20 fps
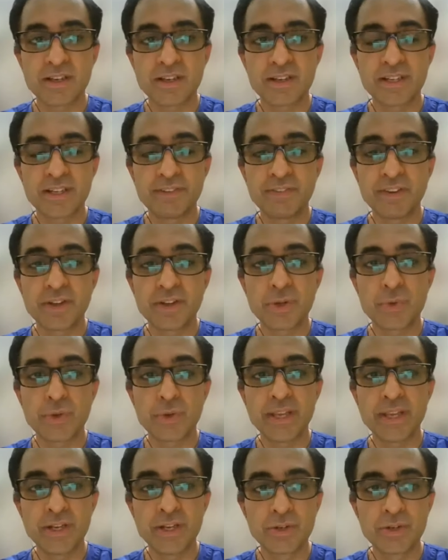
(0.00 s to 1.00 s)
difficult to
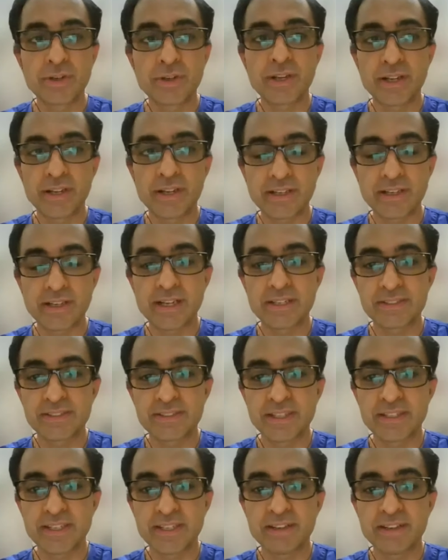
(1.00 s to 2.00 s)
ignore it and
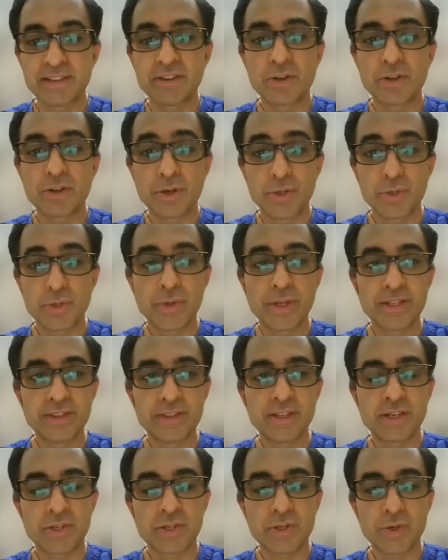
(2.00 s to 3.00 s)
say that I will not do
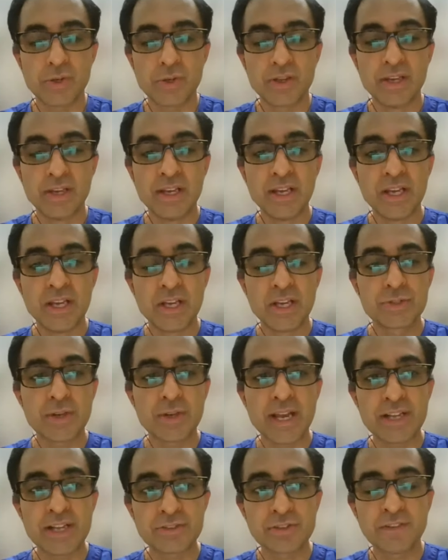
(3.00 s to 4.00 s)
anything at all. So
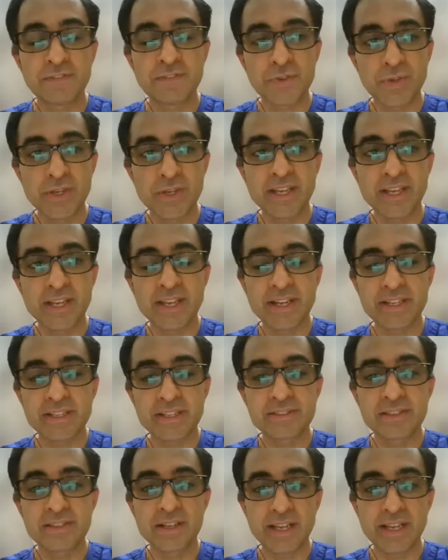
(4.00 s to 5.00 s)
as of today, it
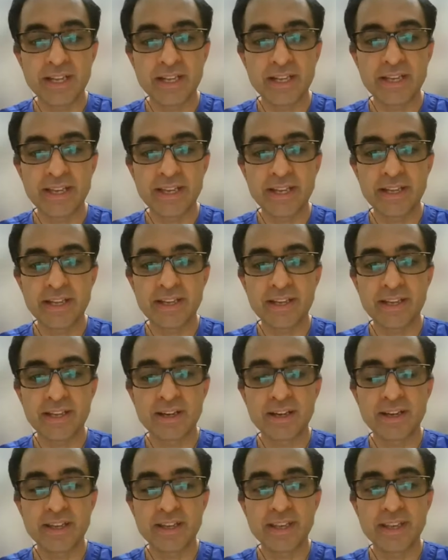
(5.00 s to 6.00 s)
is the guideline
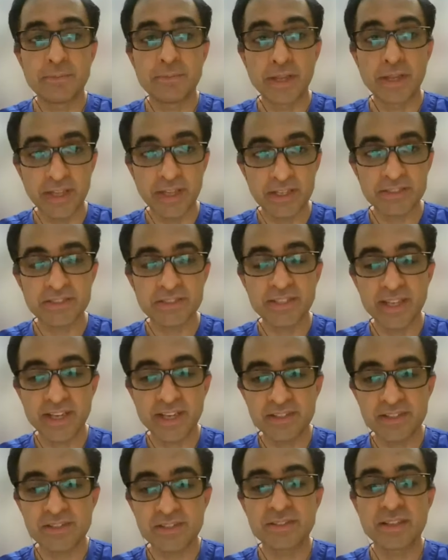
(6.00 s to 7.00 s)
in many
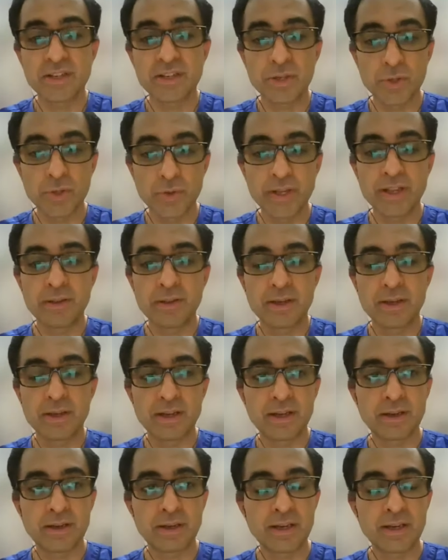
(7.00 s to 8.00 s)
states, including
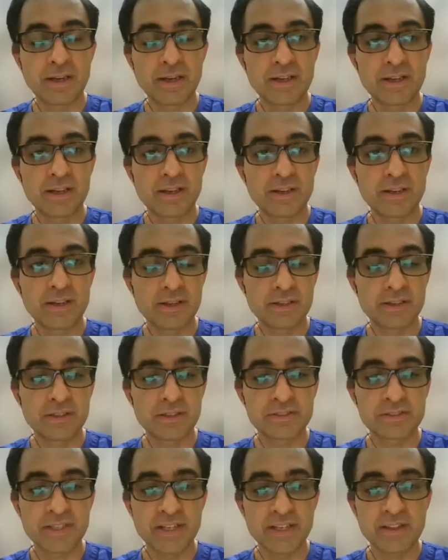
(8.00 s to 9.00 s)
the
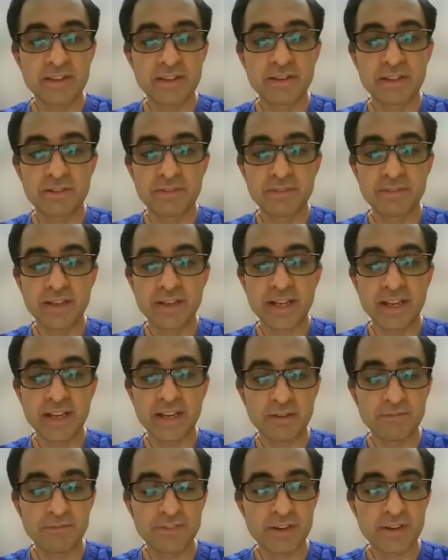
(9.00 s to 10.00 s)
state that where I
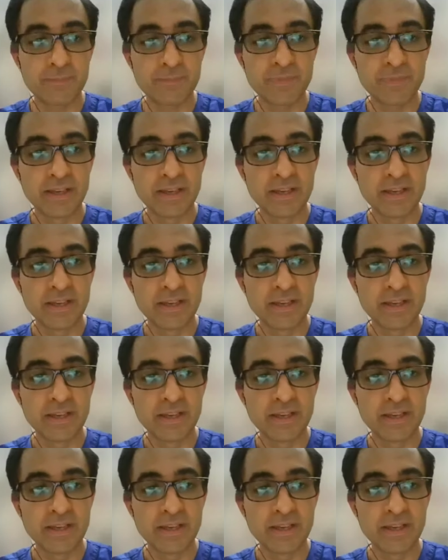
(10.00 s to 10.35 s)
come from.